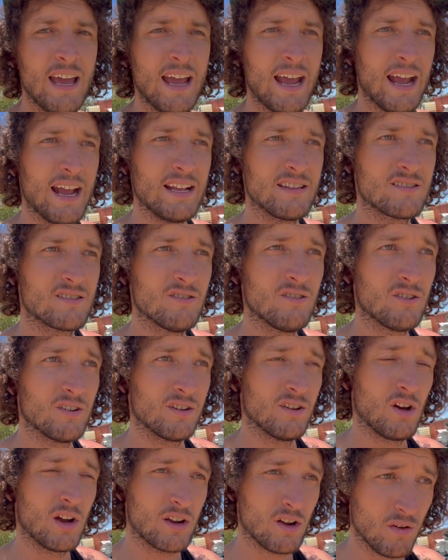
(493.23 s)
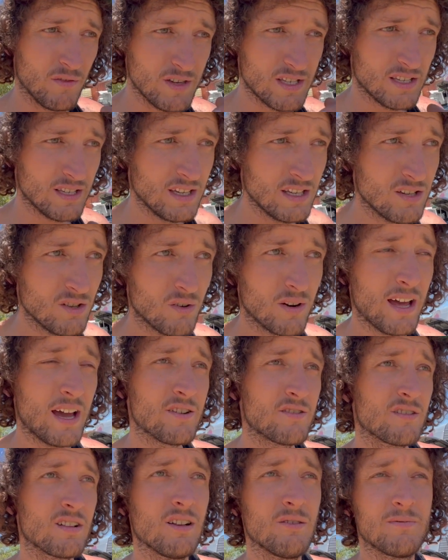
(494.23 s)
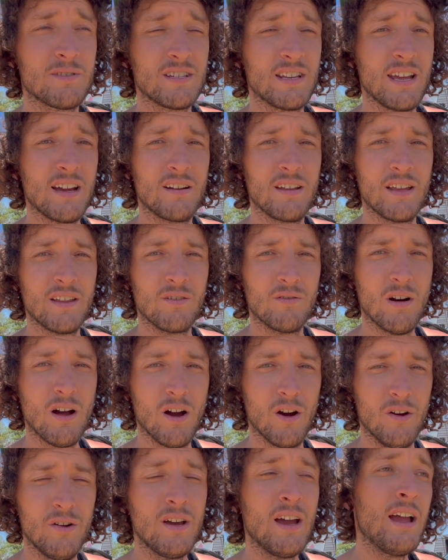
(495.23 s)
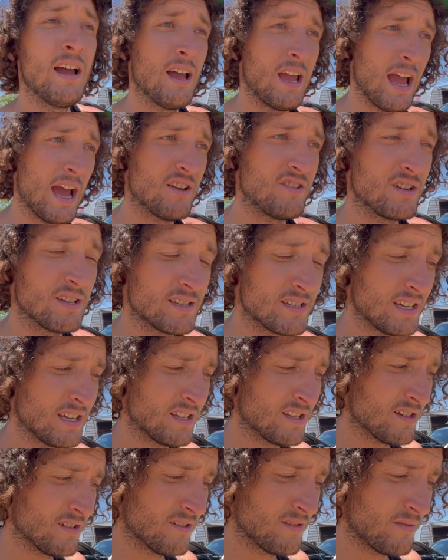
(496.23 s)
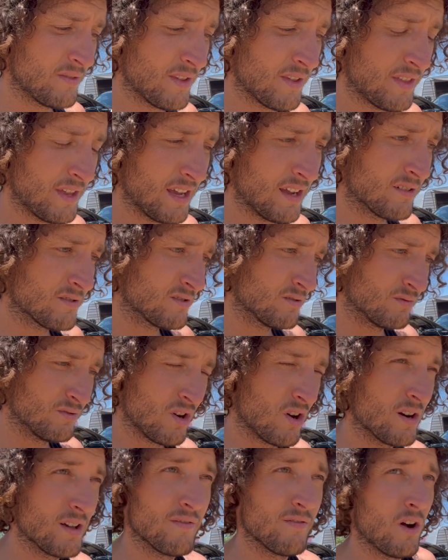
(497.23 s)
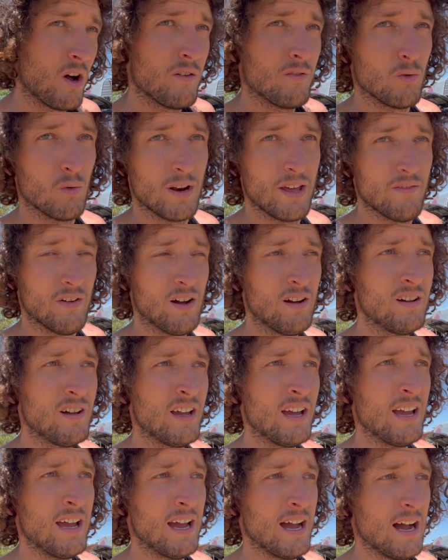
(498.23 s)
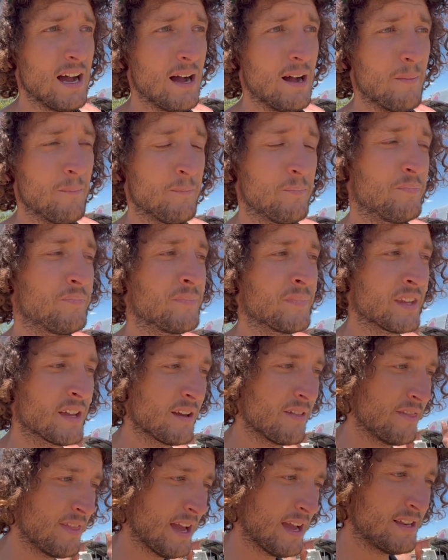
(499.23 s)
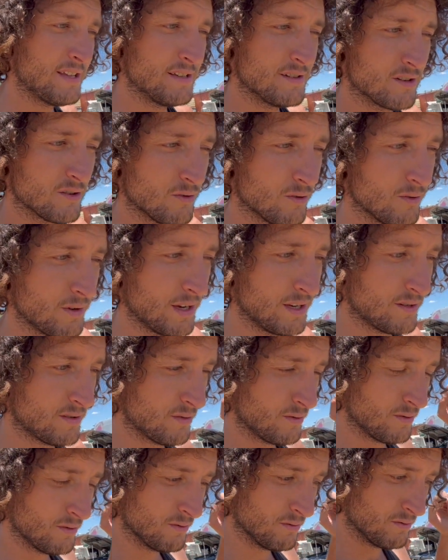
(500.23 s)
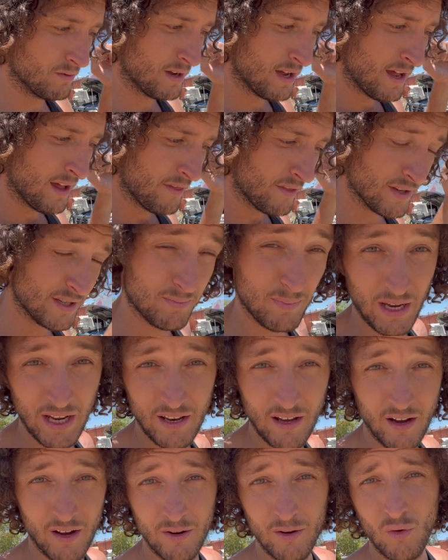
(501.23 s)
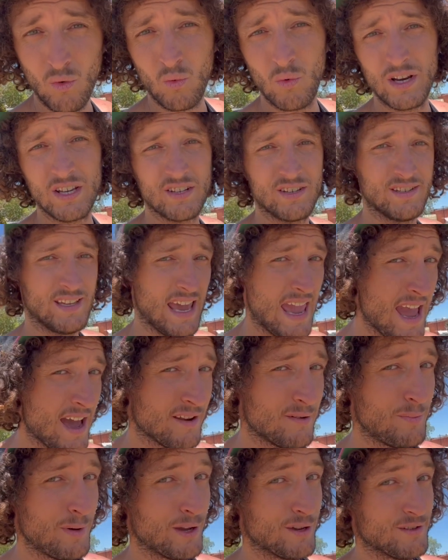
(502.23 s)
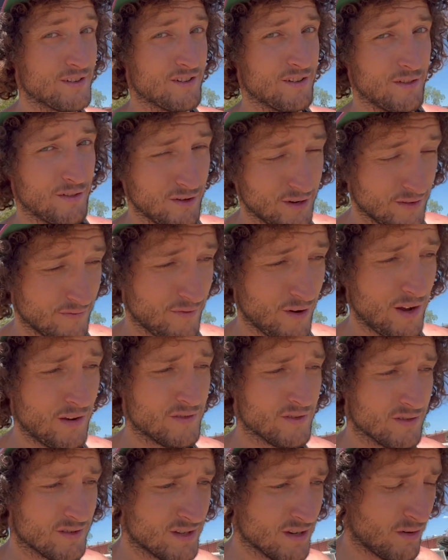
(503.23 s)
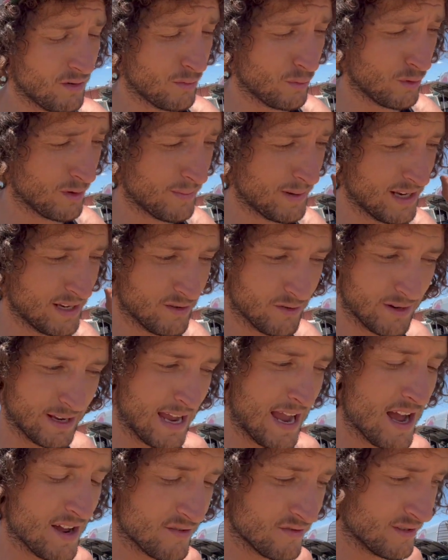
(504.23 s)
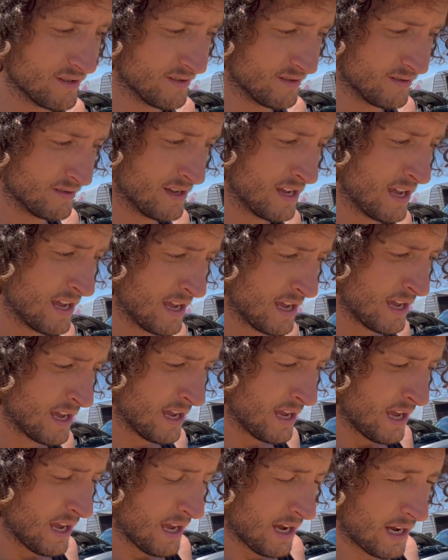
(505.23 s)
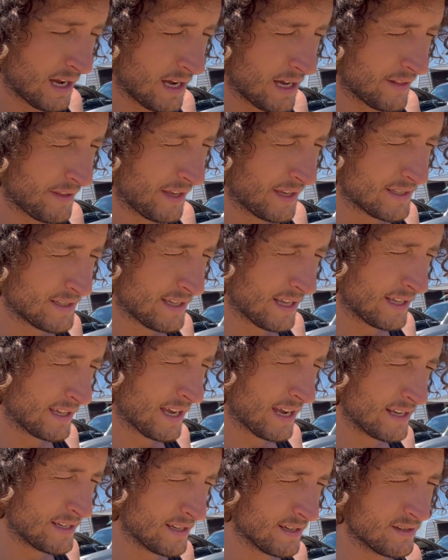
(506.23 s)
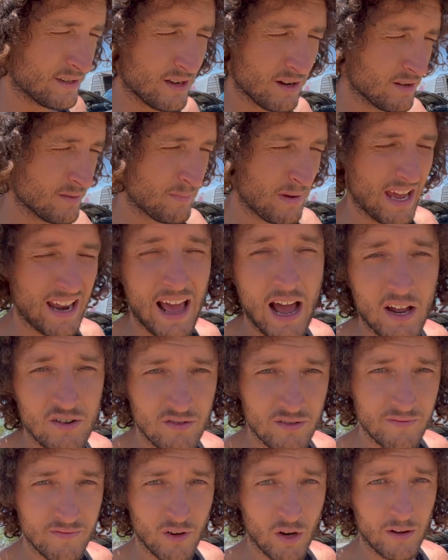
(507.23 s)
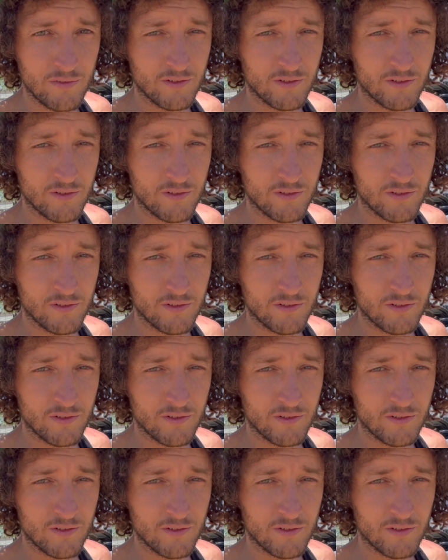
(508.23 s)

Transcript: It's not like, obviously you're doing 100 kilometers an hour down the road. As you can see in the thing, I was doing 95 or whatever. That is according to the speedo, which is out because I got 35s on, so I would have been doing 100 and I think it's 10 k's just, so about 105